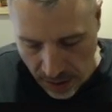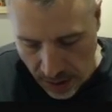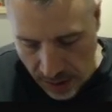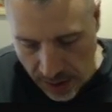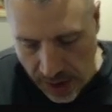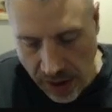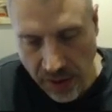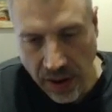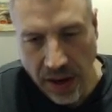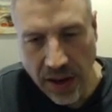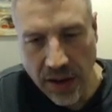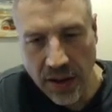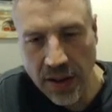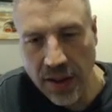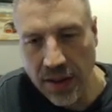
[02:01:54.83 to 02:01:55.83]
Now that I
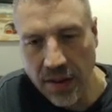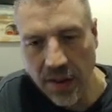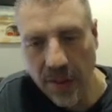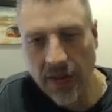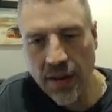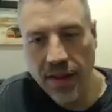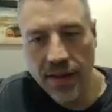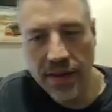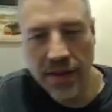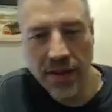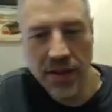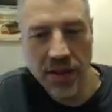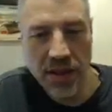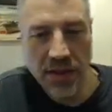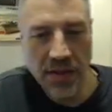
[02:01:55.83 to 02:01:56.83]
look at this, I think this thing
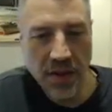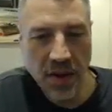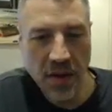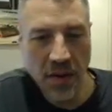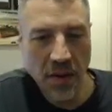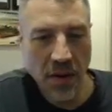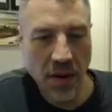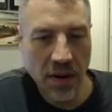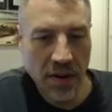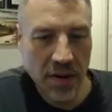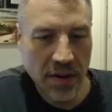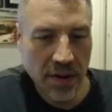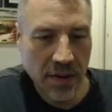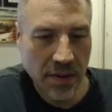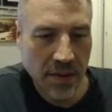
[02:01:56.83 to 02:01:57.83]
shifted over wrong
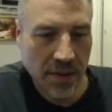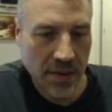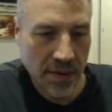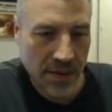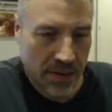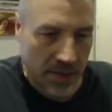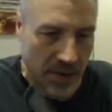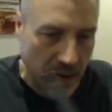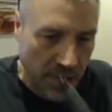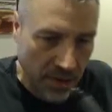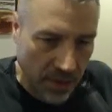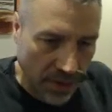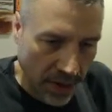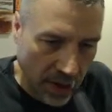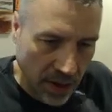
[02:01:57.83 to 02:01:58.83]
too. So if
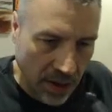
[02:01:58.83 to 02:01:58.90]
we...